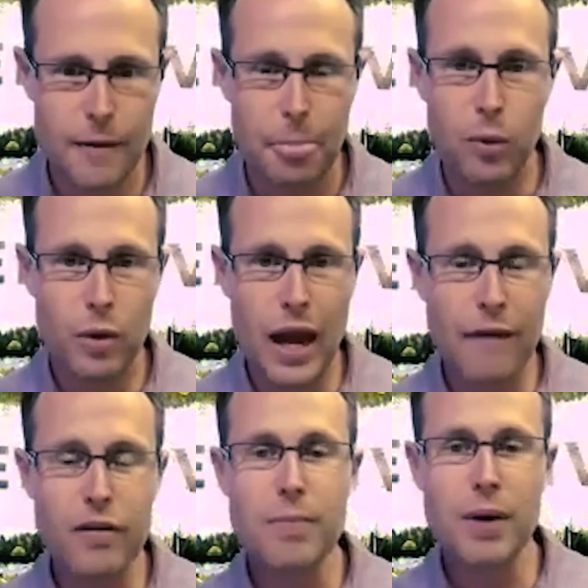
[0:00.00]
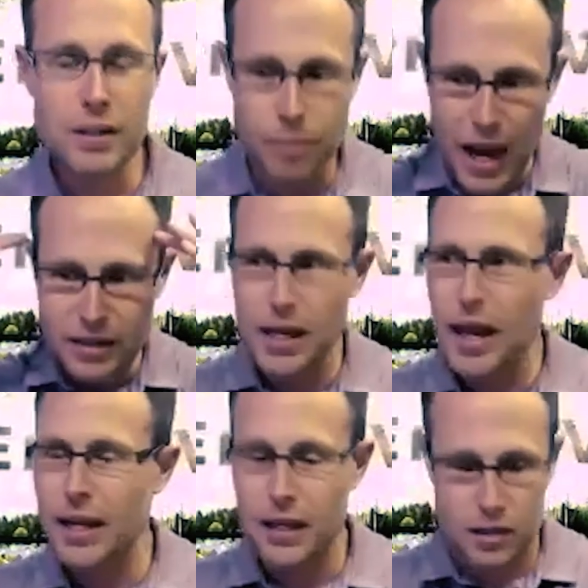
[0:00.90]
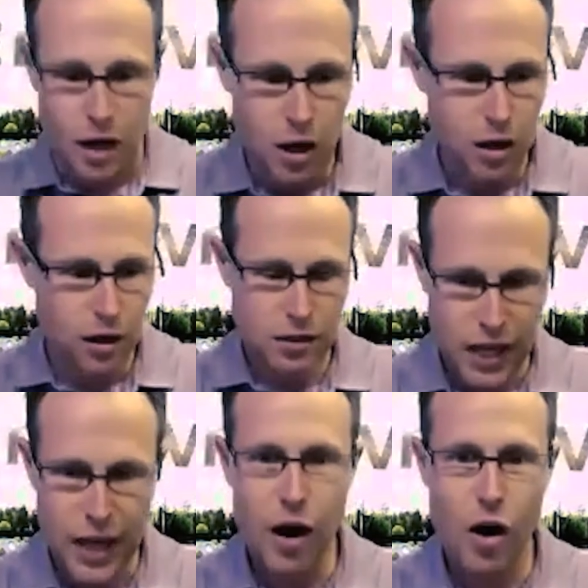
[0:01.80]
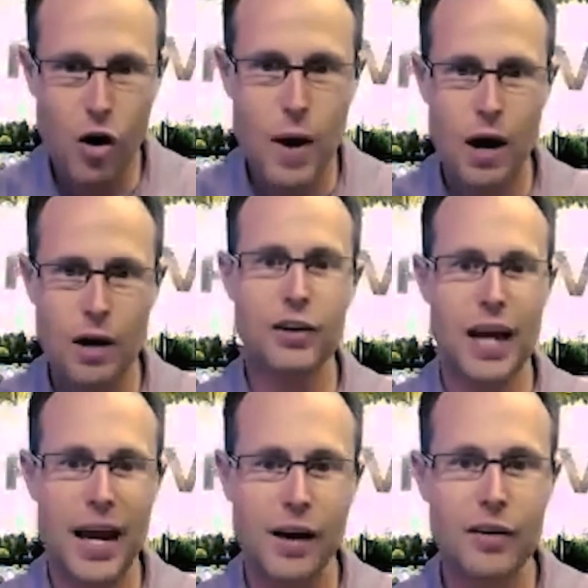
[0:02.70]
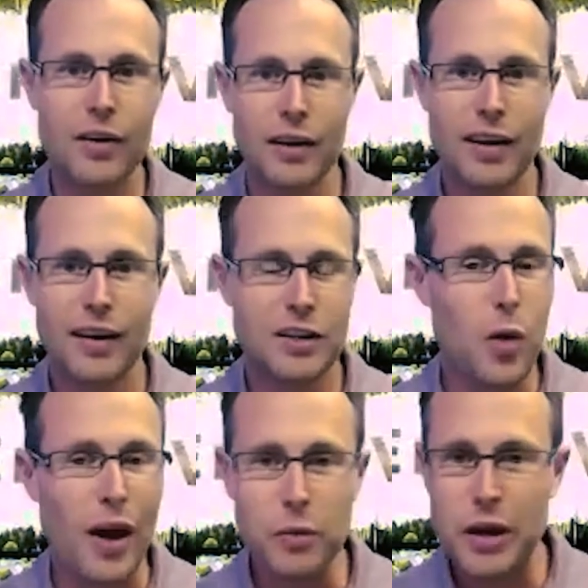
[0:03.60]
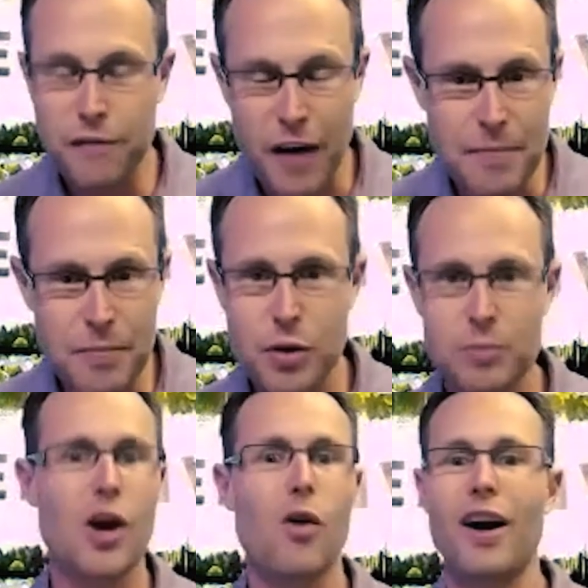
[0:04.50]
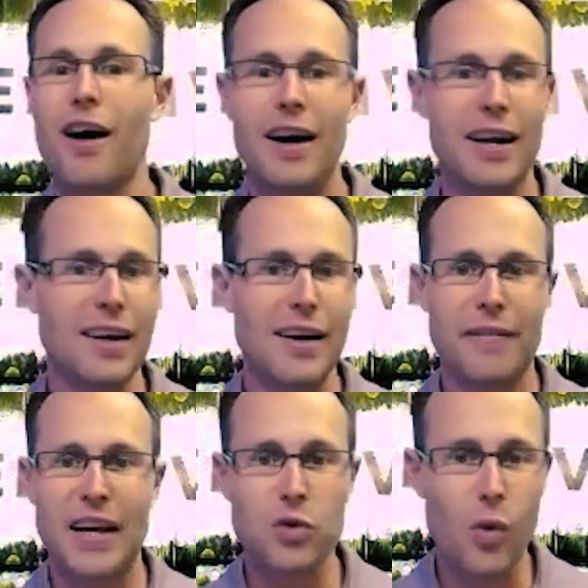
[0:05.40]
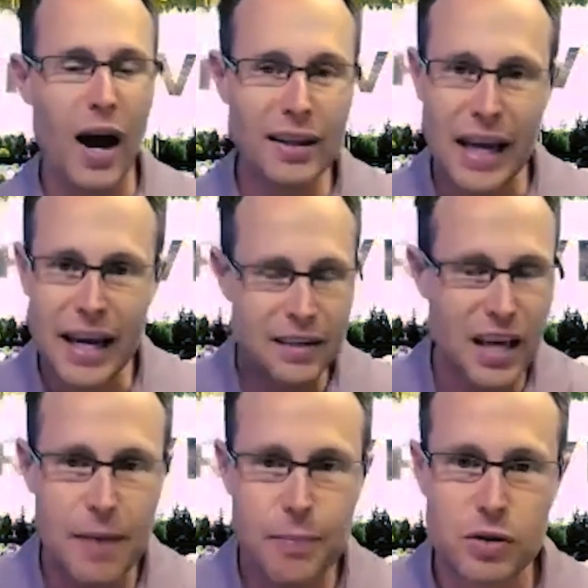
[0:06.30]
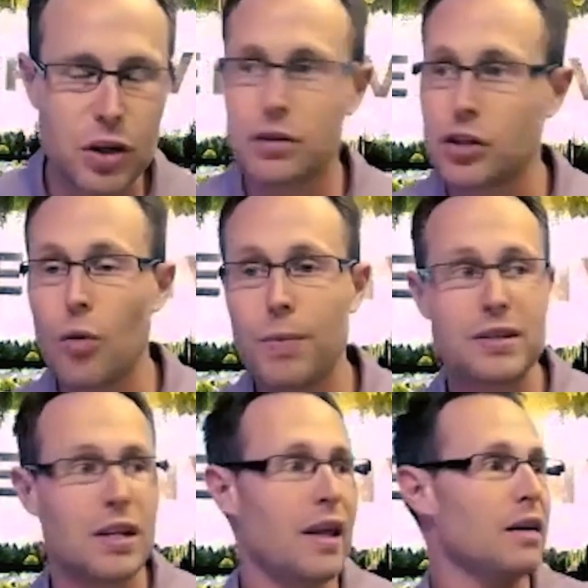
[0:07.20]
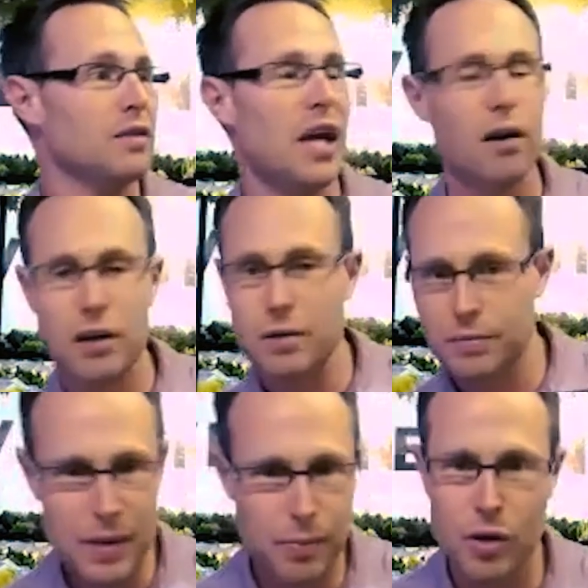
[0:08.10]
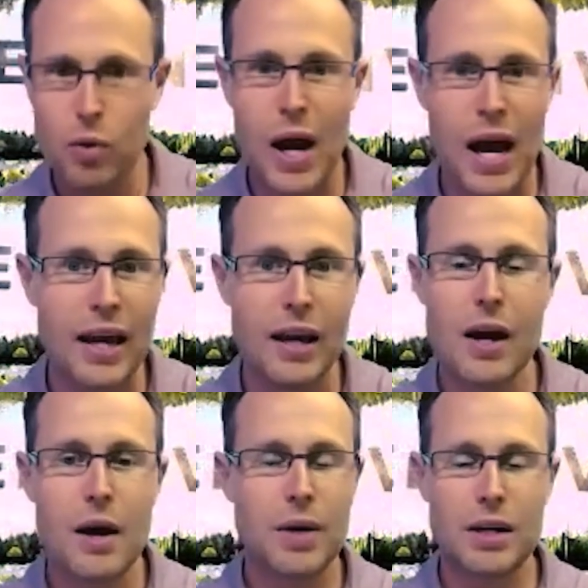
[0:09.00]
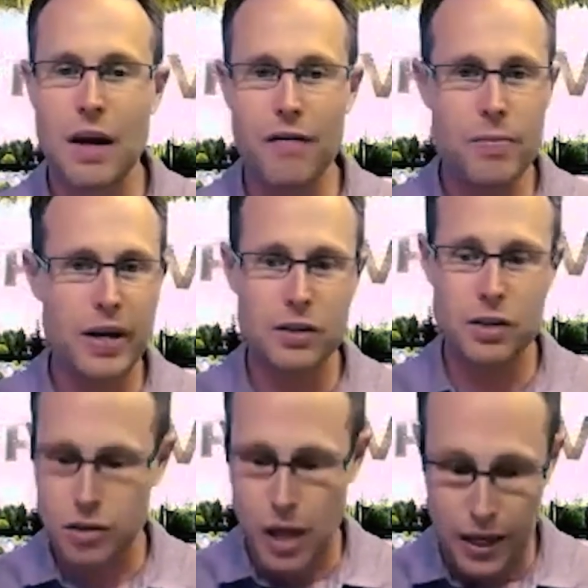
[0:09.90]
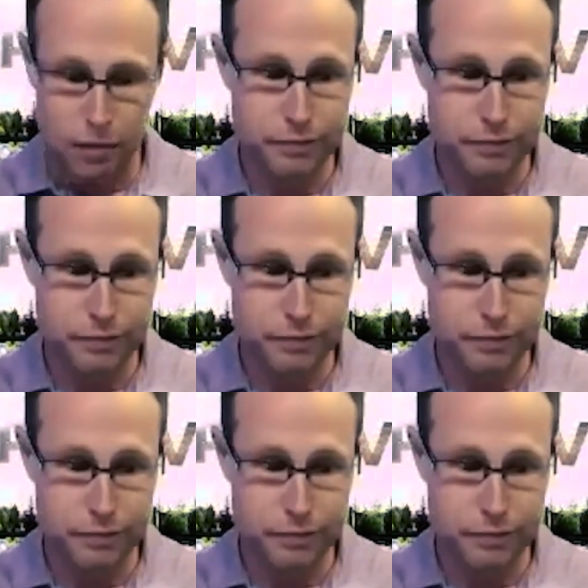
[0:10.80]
Wow. Everybody's mindset is stay home, hunker down. That's why the refi boom's going on. That's why landscapers are so busy. They're turning people away because everybody's just like,